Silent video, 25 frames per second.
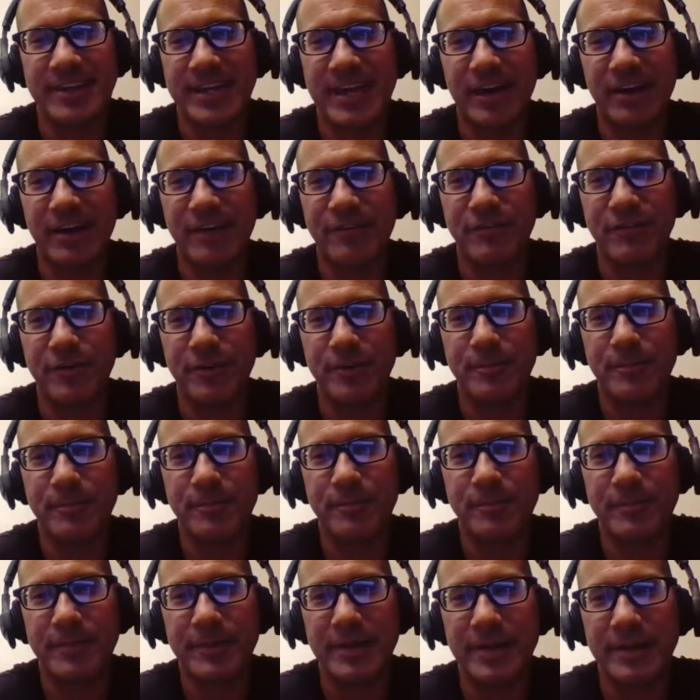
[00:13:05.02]
care for him.
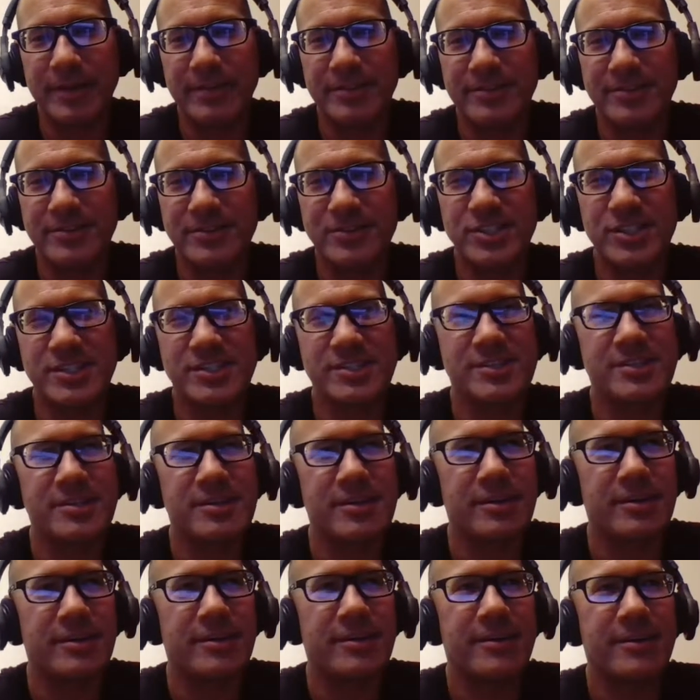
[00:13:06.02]
And just
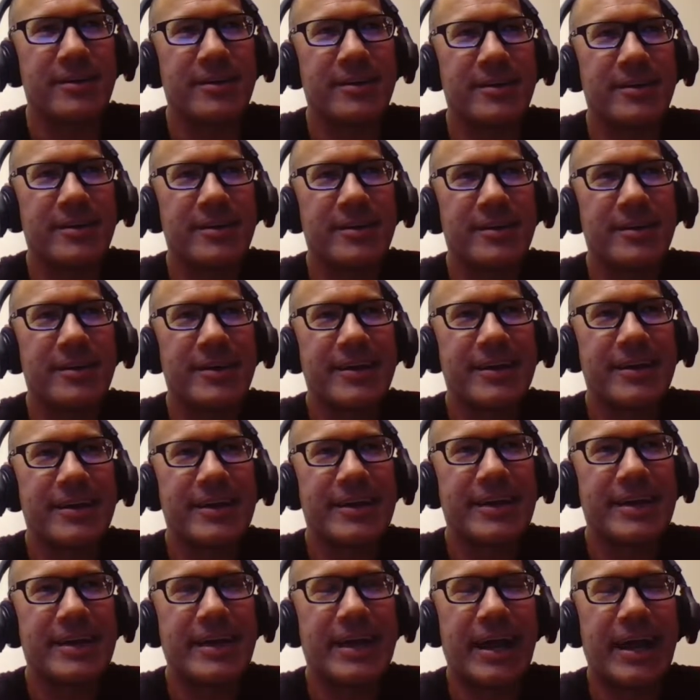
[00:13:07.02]

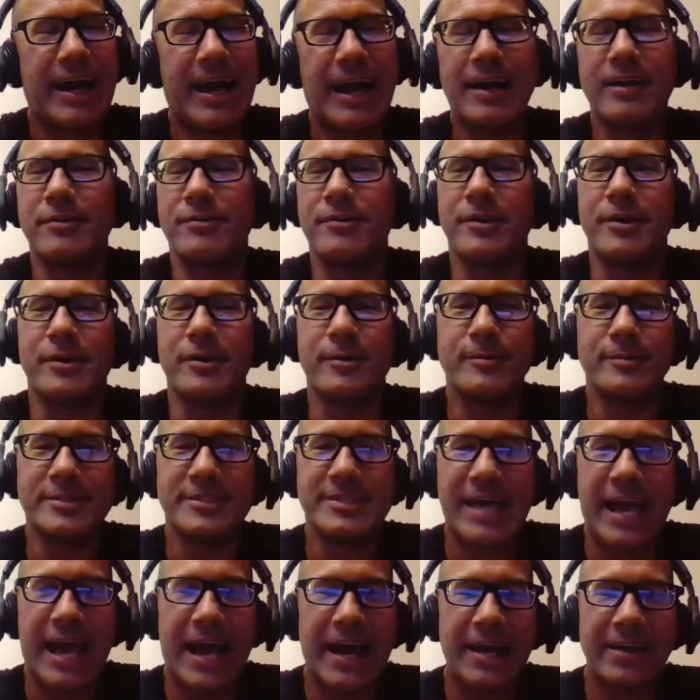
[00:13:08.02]
I don't know, his
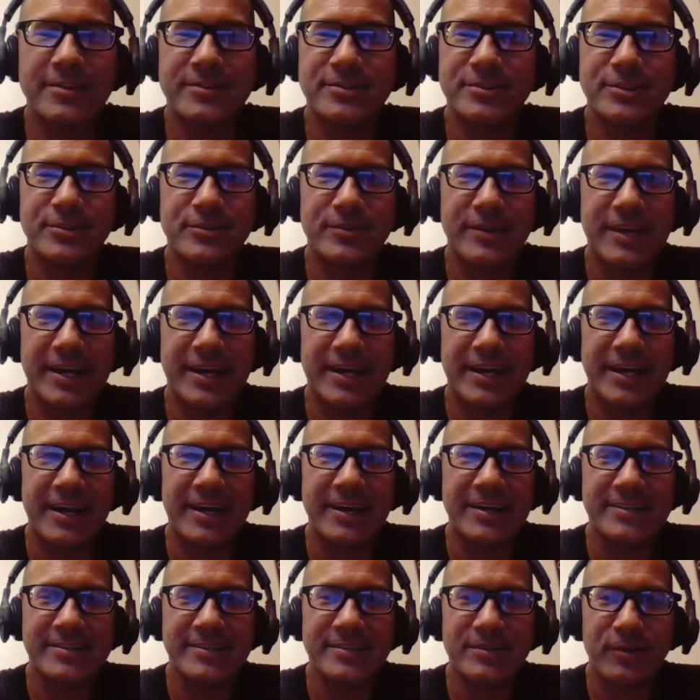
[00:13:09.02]
attitude, I
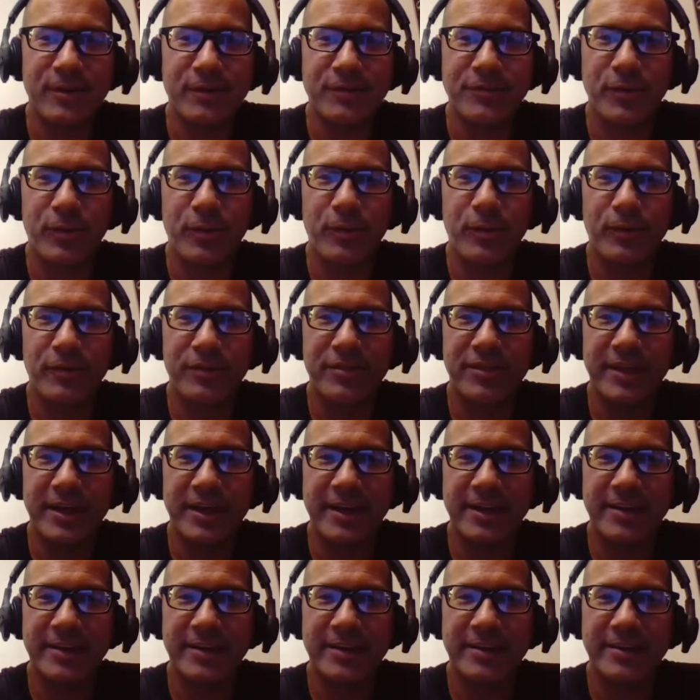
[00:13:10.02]
guess, throughout the whole
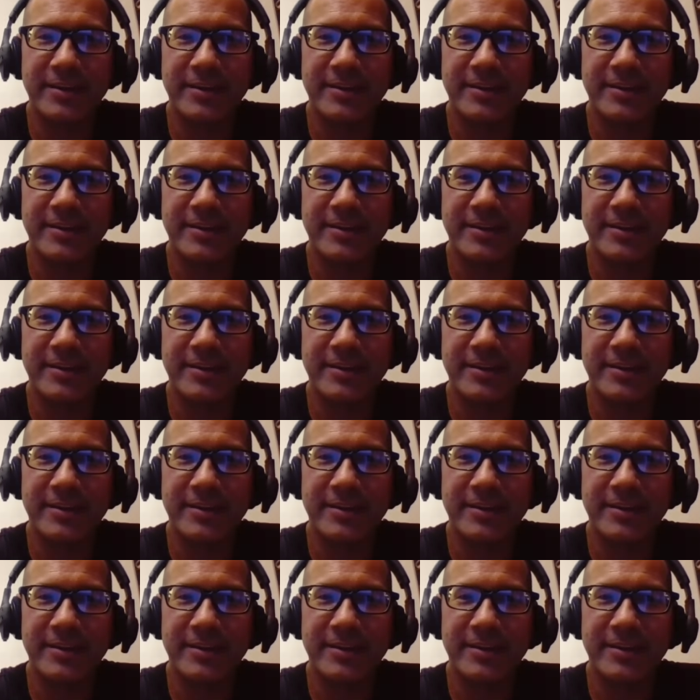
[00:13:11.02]
thing.